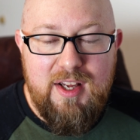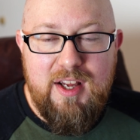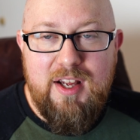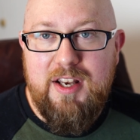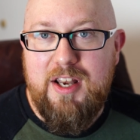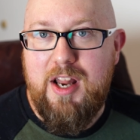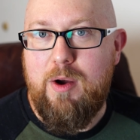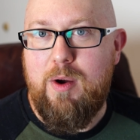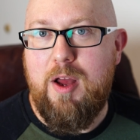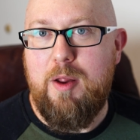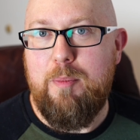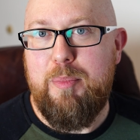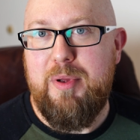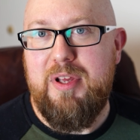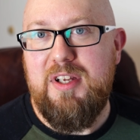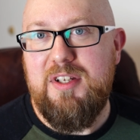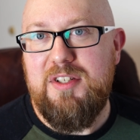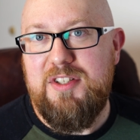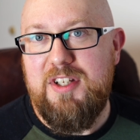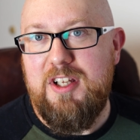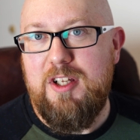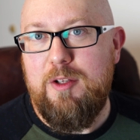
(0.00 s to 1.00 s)
Now on
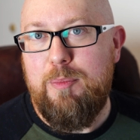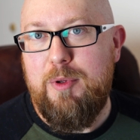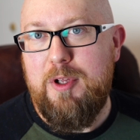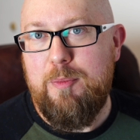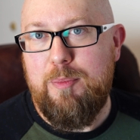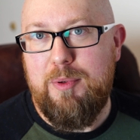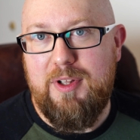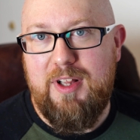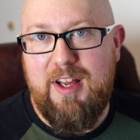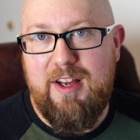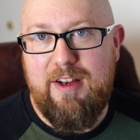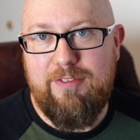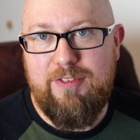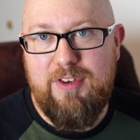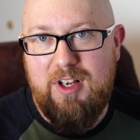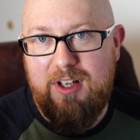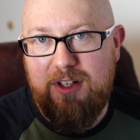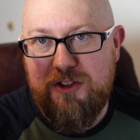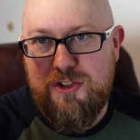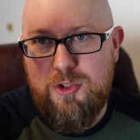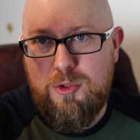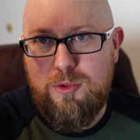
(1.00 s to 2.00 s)
PC, people have
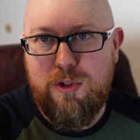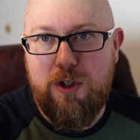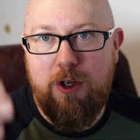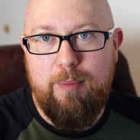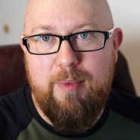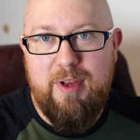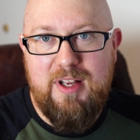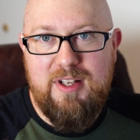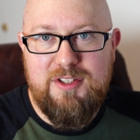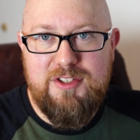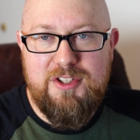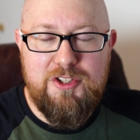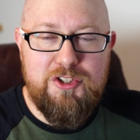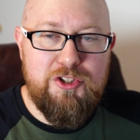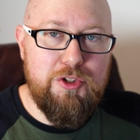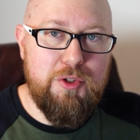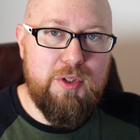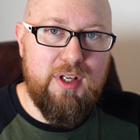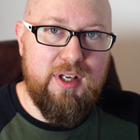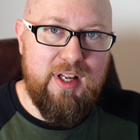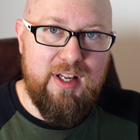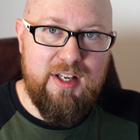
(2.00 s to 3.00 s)
console commands that you
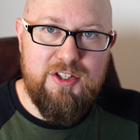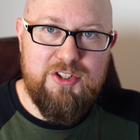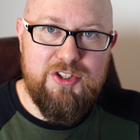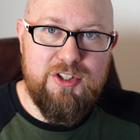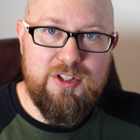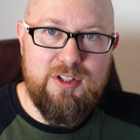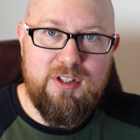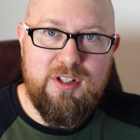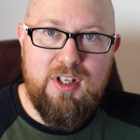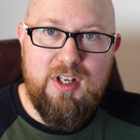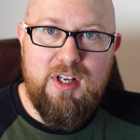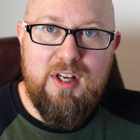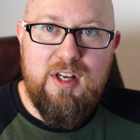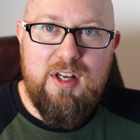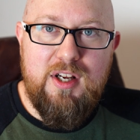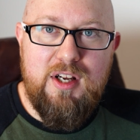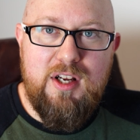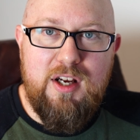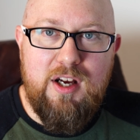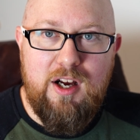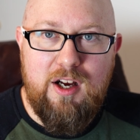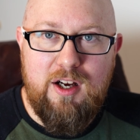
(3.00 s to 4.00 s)
can enter
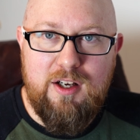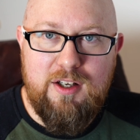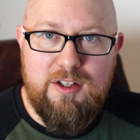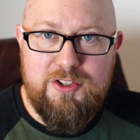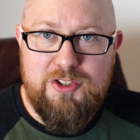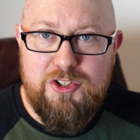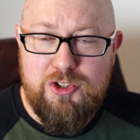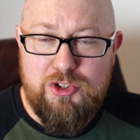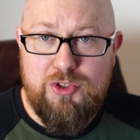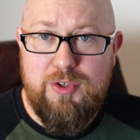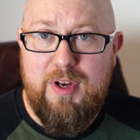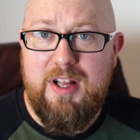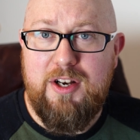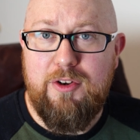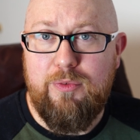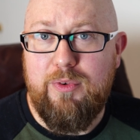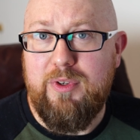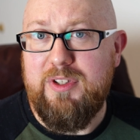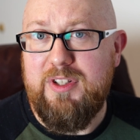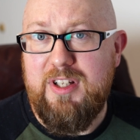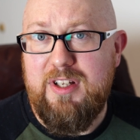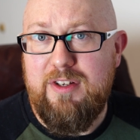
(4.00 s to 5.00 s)
uh, to try to
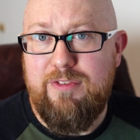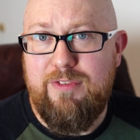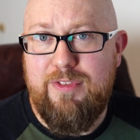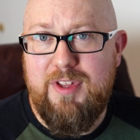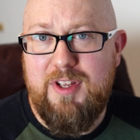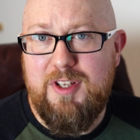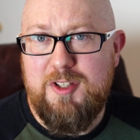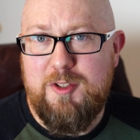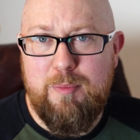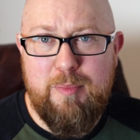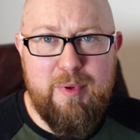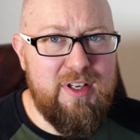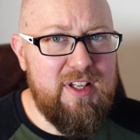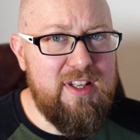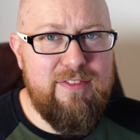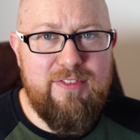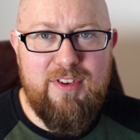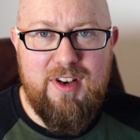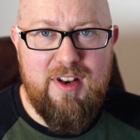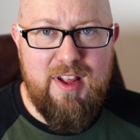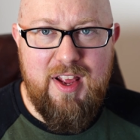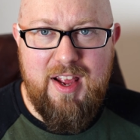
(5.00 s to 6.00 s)
relieve this, but
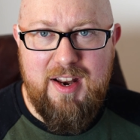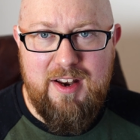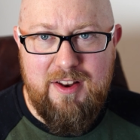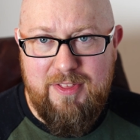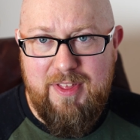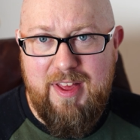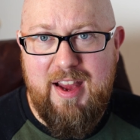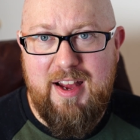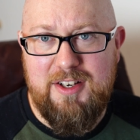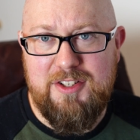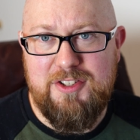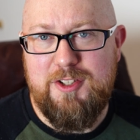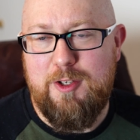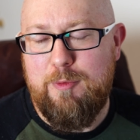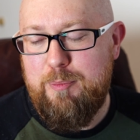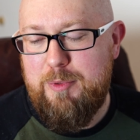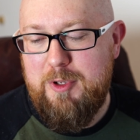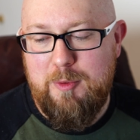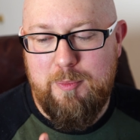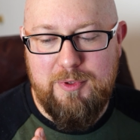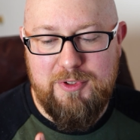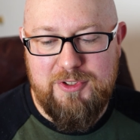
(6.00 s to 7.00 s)
even at that, some
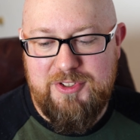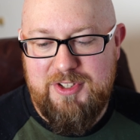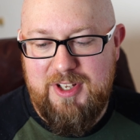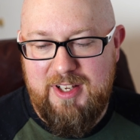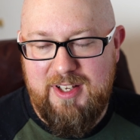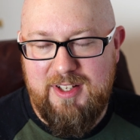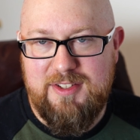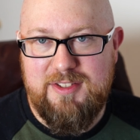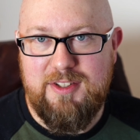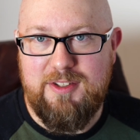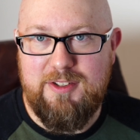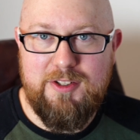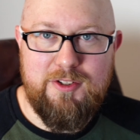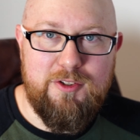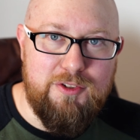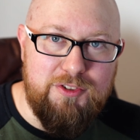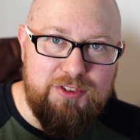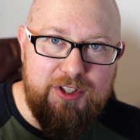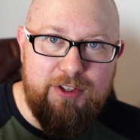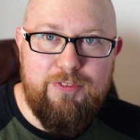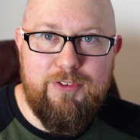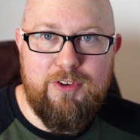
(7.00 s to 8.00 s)
people say it's a little
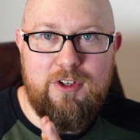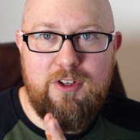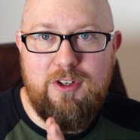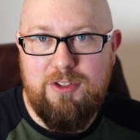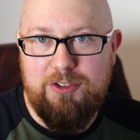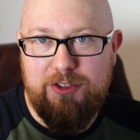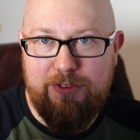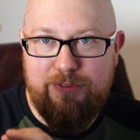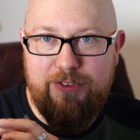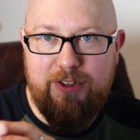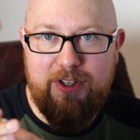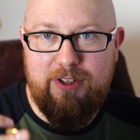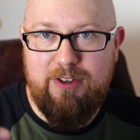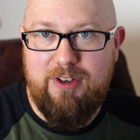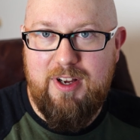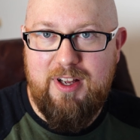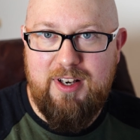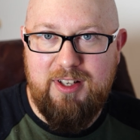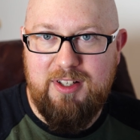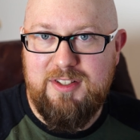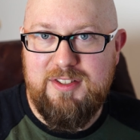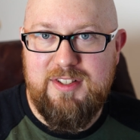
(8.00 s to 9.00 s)
difficult to figure
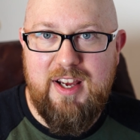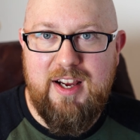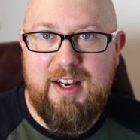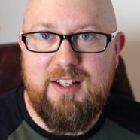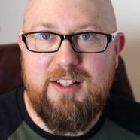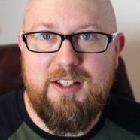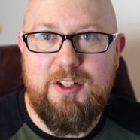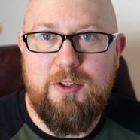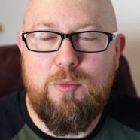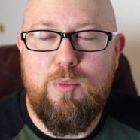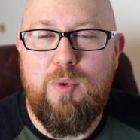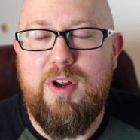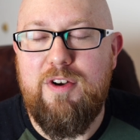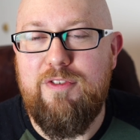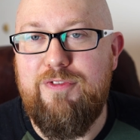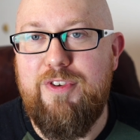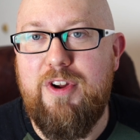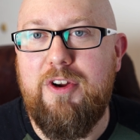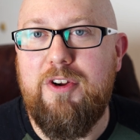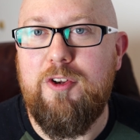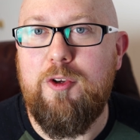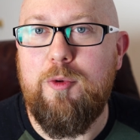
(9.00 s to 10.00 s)
out exactly what
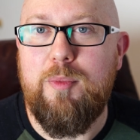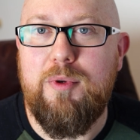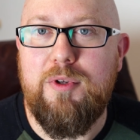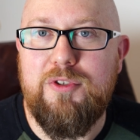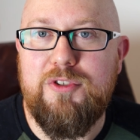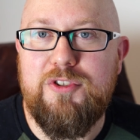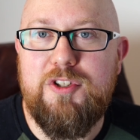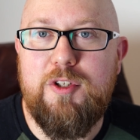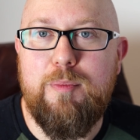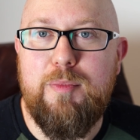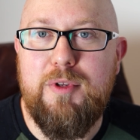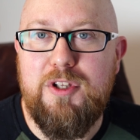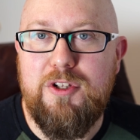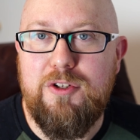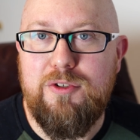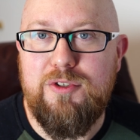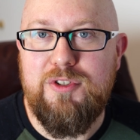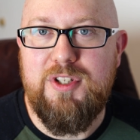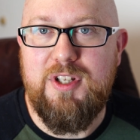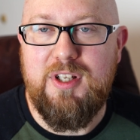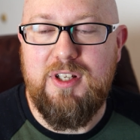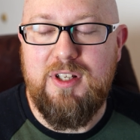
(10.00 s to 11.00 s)
variables to be
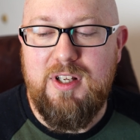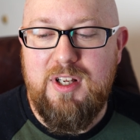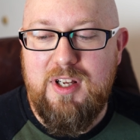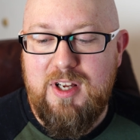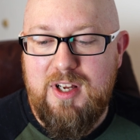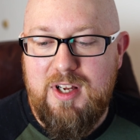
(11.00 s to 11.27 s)
using.